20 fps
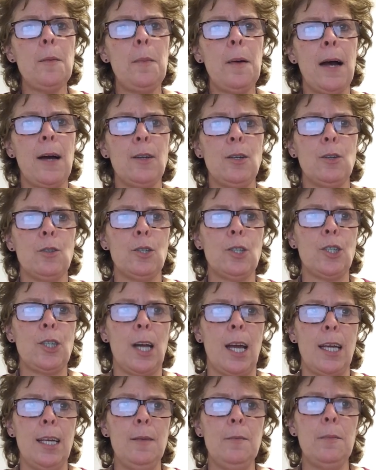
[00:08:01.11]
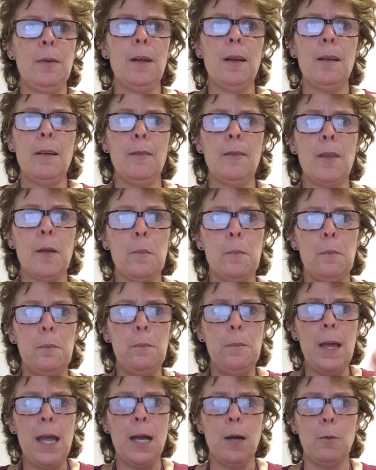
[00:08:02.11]
about your shape. The
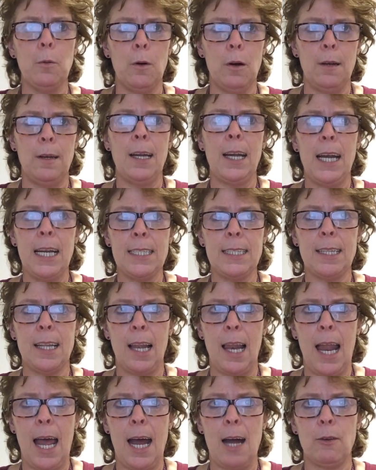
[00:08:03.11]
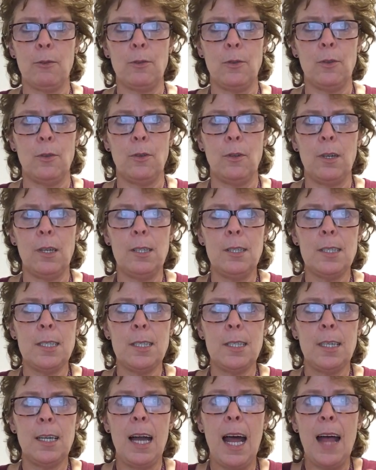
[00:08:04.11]
big one is the loud noise
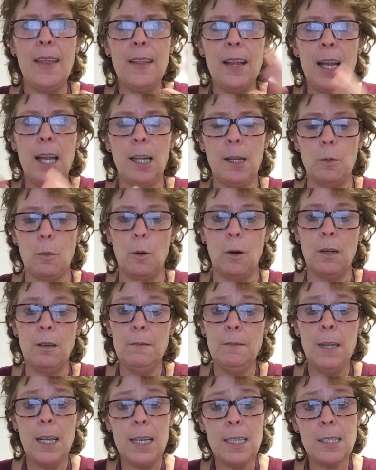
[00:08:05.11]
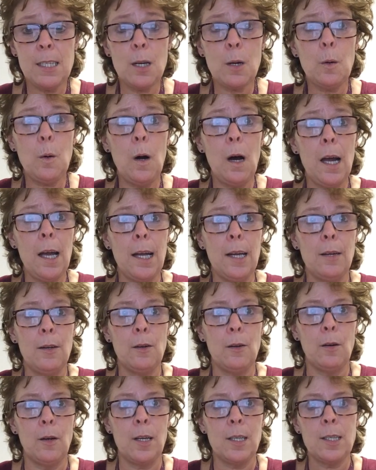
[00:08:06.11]
and the little one is the quiet
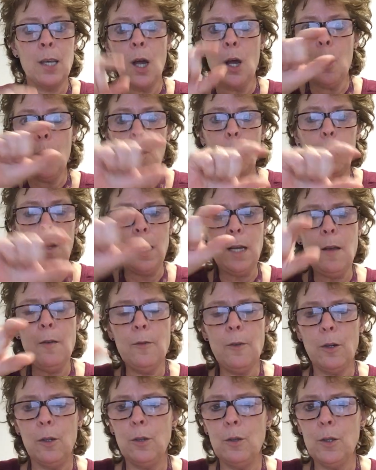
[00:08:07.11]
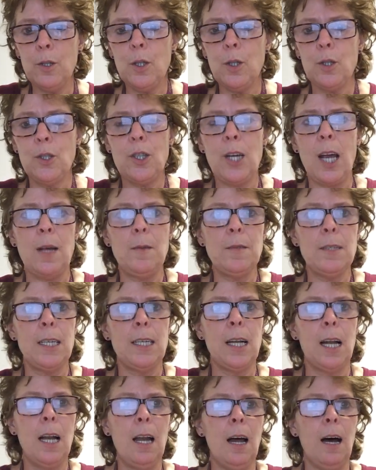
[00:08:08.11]
noise. When you've got all your shapes
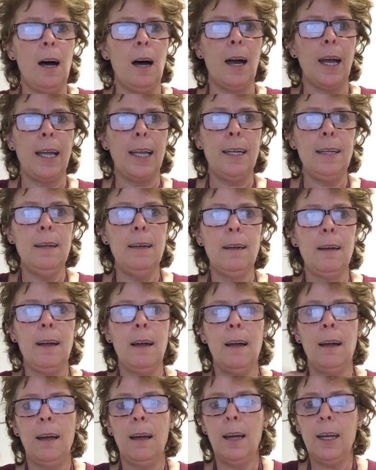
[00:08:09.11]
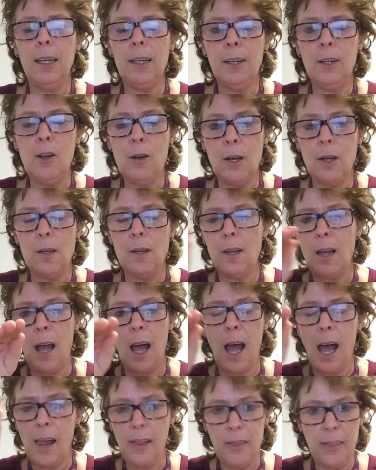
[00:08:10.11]
in a line, you can
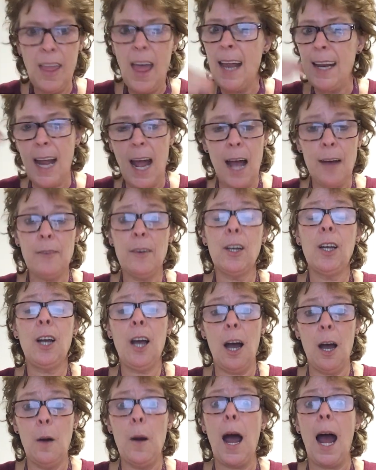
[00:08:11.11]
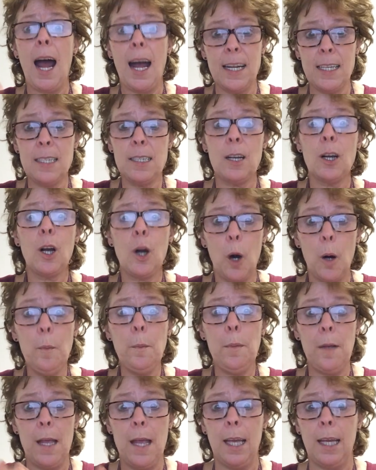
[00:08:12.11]
then have a go at
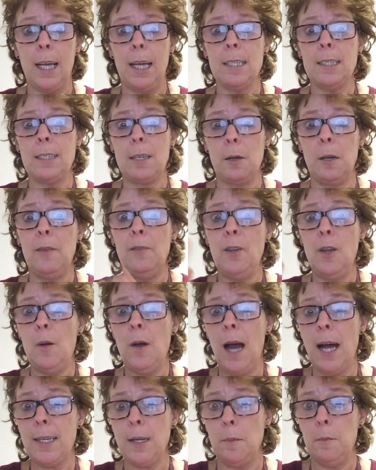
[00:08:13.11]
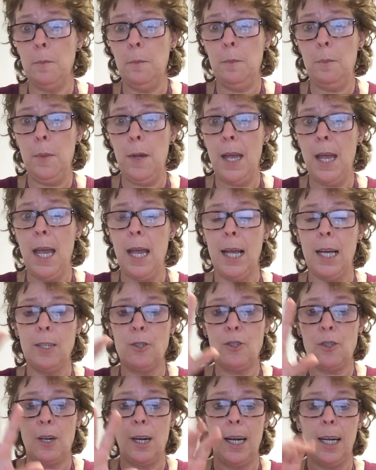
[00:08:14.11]
copying it. So if you had a big
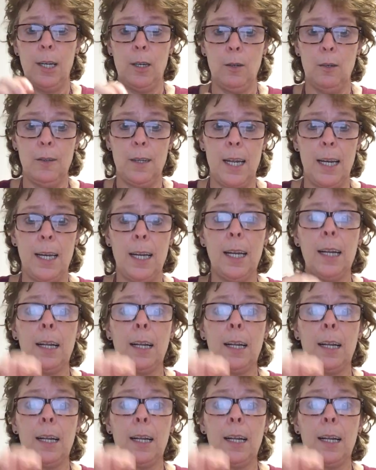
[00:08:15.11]
triangle, then